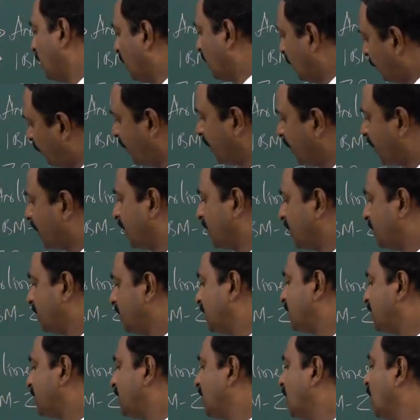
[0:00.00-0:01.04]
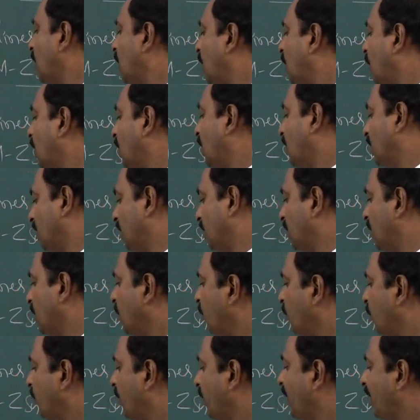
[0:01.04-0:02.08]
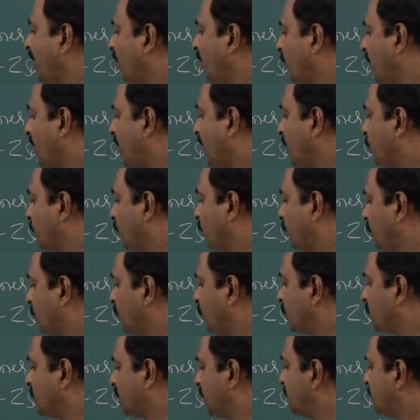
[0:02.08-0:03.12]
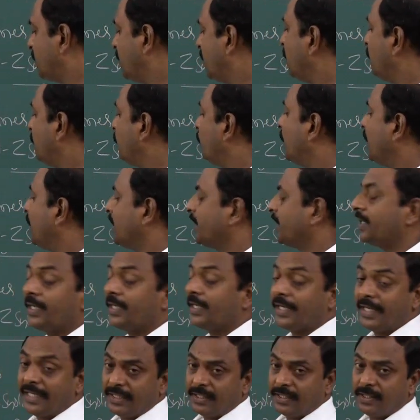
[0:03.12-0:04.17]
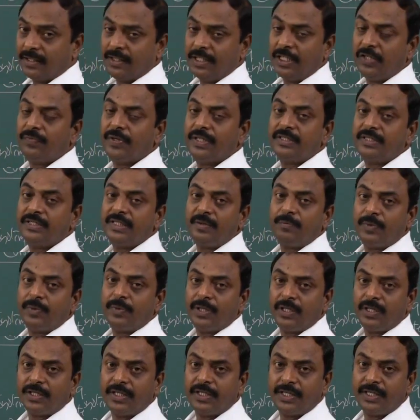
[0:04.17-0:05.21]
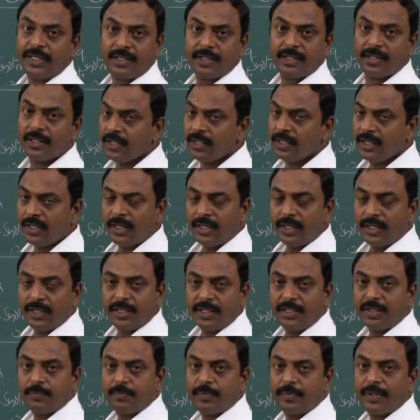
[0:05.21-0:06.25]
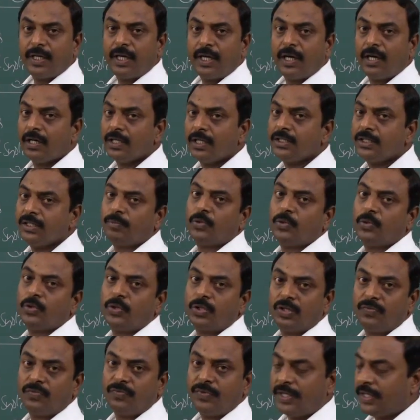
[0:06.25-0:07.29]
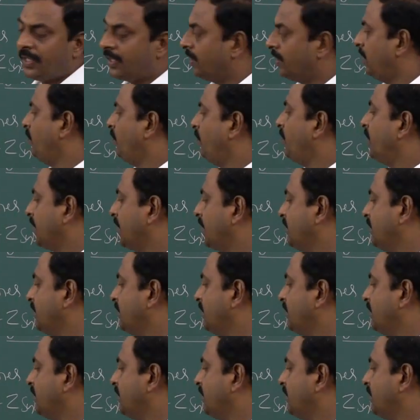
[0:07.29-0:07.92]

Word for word: applications, or where we have to process bulk data. If I say bulk data, nothing but large amount of data. For